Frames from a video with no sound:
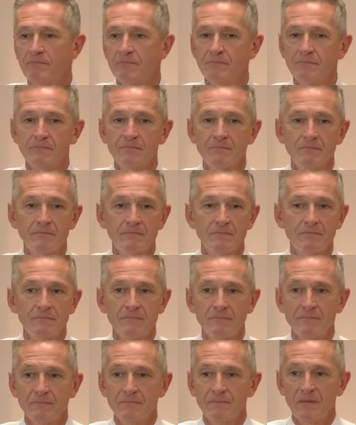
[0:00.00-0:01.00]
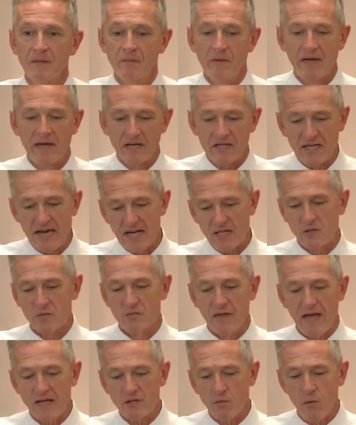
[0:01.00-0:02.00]
That's right. Because that's,
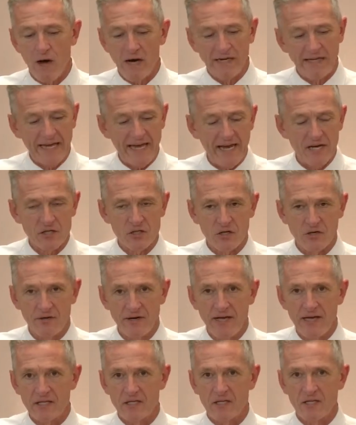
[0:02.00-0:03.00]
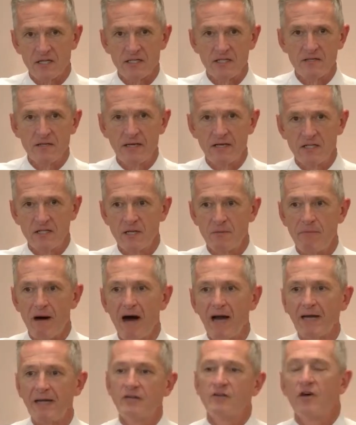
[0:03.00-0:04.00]
that's what cancer is, is, is the
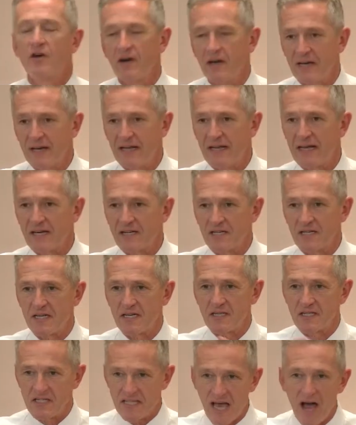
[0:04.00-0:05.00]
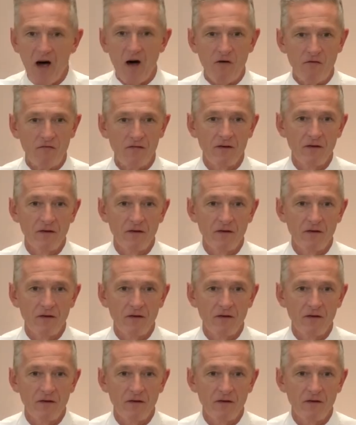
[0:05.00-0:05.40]
body turning against itself.